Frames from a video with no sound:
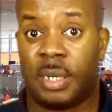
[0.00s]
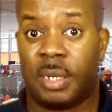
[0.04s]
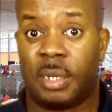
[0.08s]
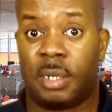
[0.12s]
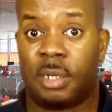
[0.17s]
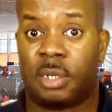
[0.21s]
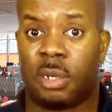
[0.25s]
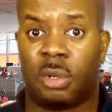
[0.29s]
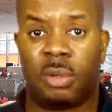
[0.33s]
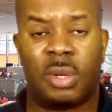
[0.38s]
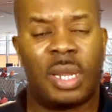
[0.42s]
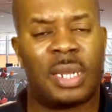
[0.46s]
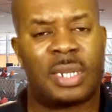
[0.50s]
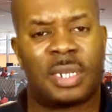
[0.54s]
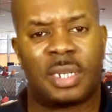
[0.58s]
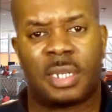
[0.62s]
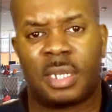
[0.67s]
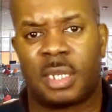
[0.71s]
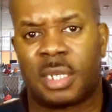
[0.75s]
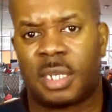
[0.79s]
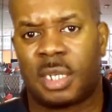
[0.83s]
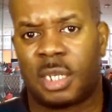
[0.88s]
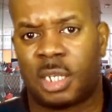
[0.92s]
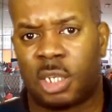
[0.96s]
So that's
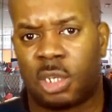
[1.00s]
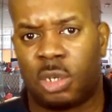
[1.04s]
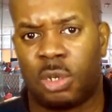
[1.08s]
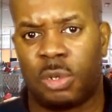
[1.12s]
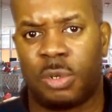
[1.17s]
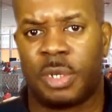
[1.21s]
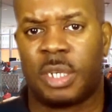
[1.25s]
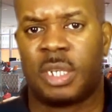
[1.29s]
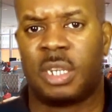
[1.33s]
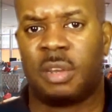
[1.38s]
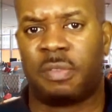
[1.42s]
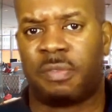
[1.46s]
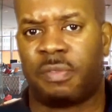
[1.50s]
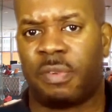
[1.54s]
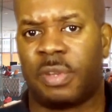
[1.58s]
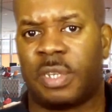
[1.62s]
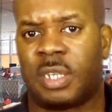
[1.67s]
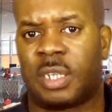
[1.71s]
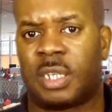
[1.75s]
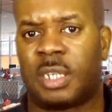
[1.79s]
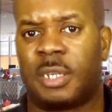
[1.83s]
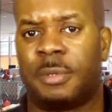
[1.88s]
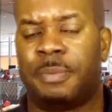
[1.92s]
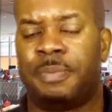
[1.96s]
just the
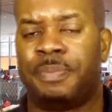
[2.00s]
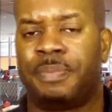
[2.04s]
difference